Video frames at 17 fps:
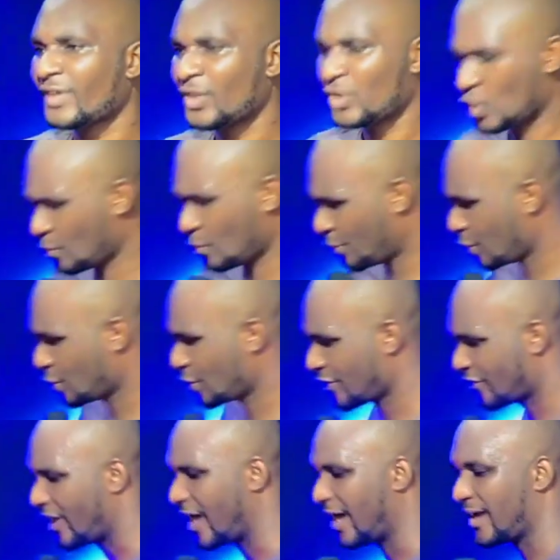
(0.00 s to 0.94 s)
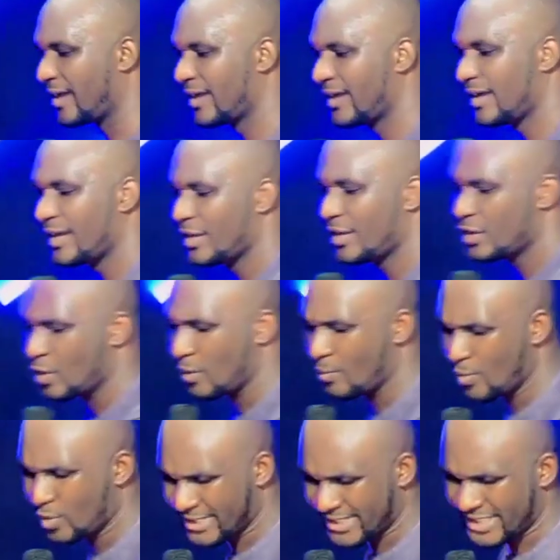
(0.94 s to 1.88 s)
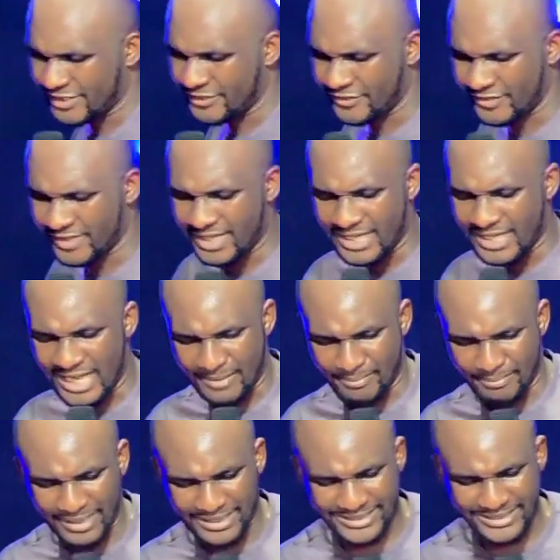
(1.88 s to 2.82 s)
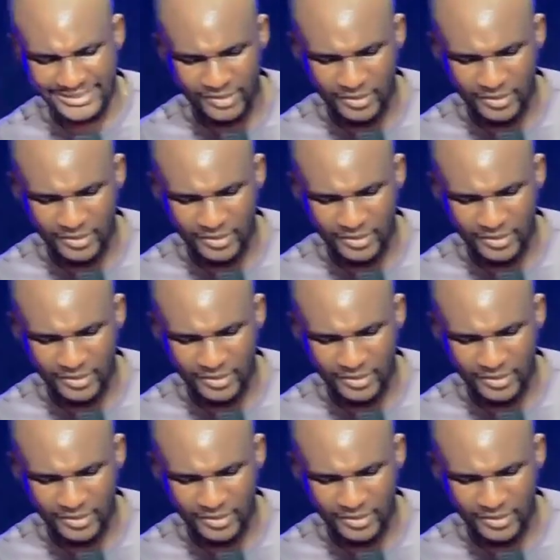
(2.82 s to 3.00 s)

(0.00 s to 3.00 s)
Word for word: To purify your motive and passion.